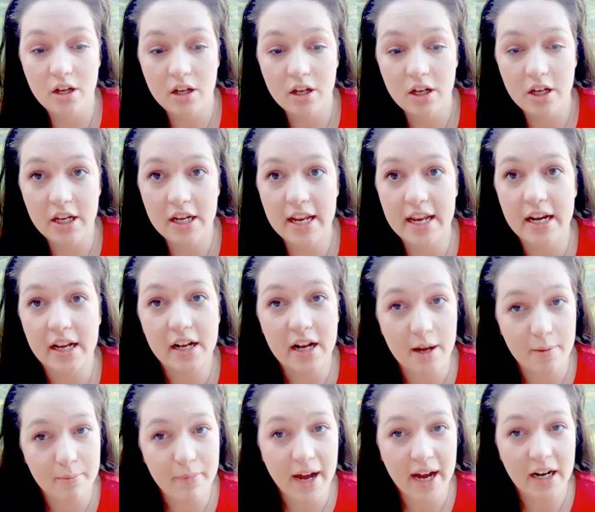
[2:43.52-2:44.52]
you need to
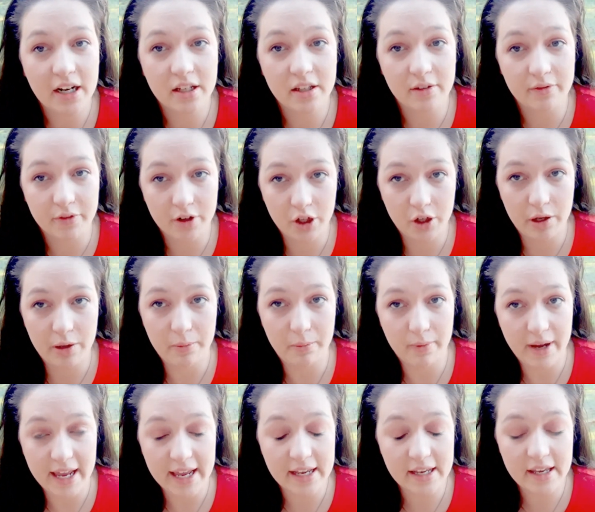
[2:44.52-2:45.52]
come back the following
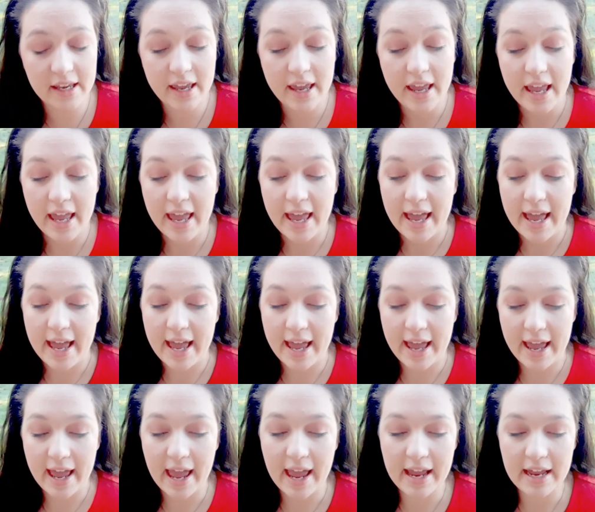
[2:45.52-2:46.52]
week
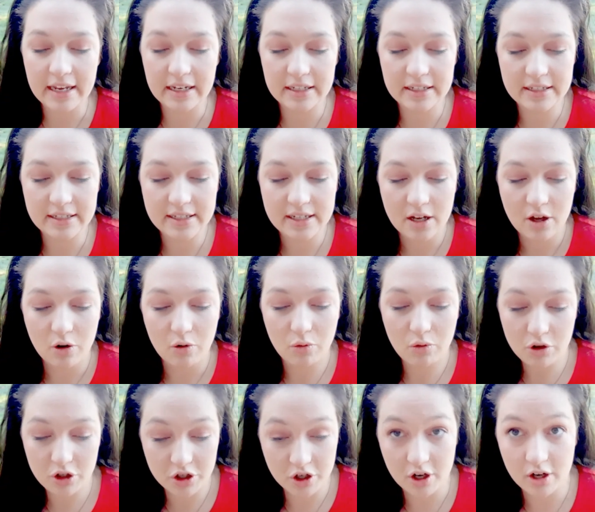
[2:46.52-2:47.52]
and
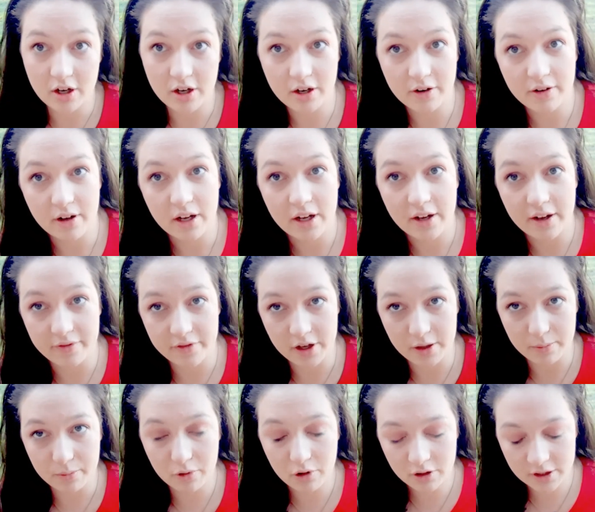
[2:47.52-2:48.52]
we'll do a
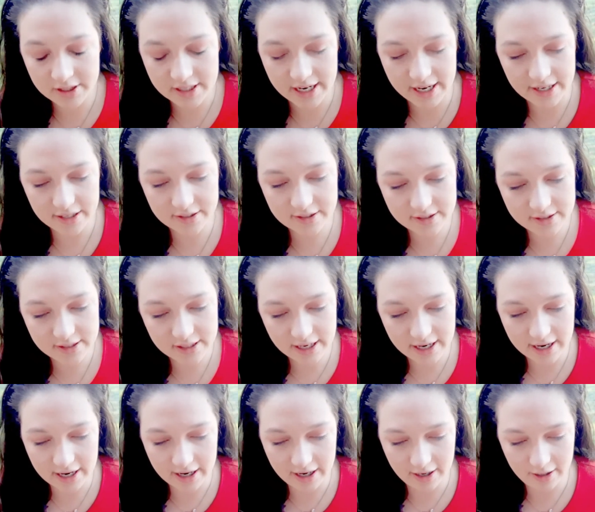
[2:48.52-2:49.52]
few more tests.
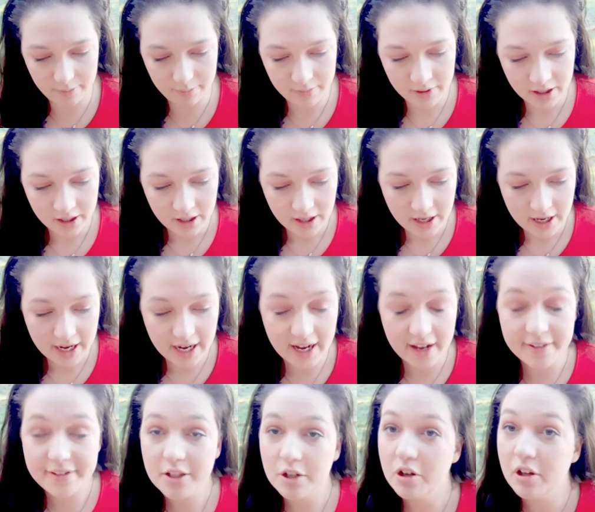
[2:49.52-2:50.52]

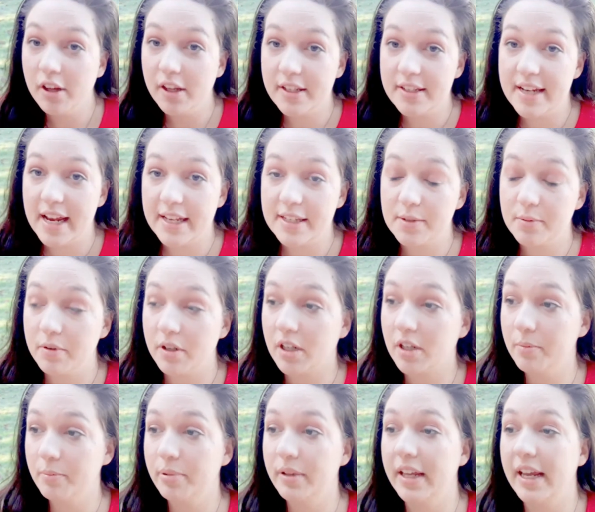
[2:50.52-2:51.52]
After all the tests were
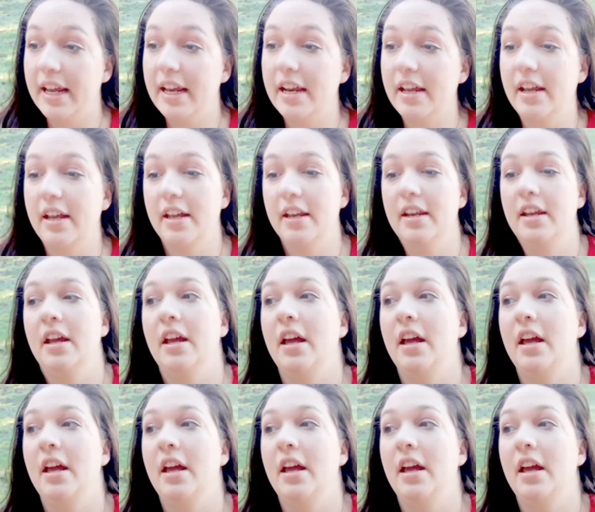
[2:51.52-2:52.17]
completed,